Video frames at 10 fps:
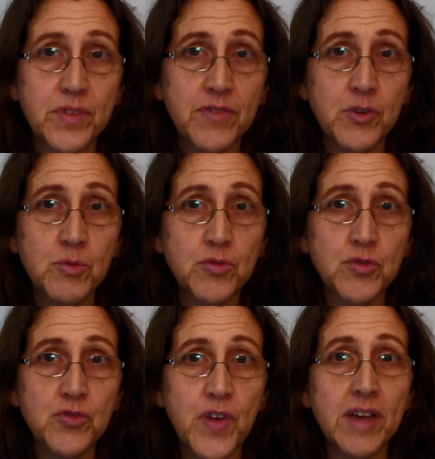If you move
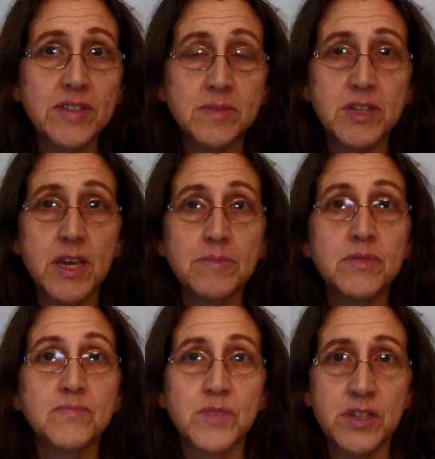too fast,
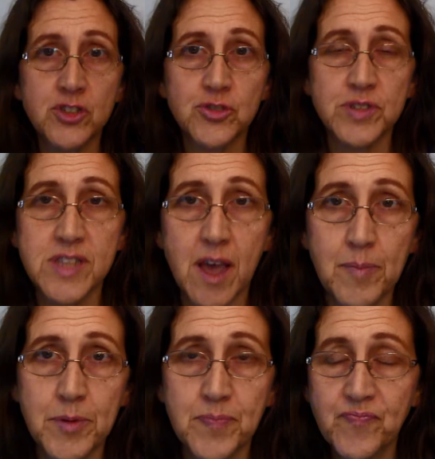sometimes injuries
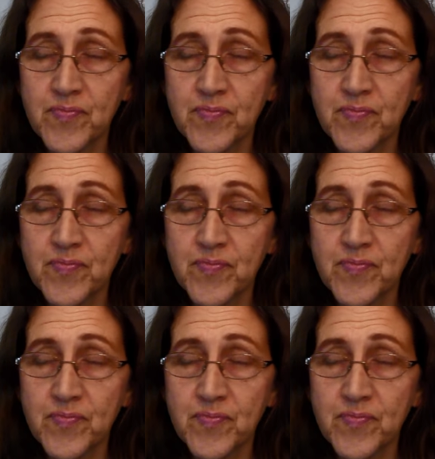happen.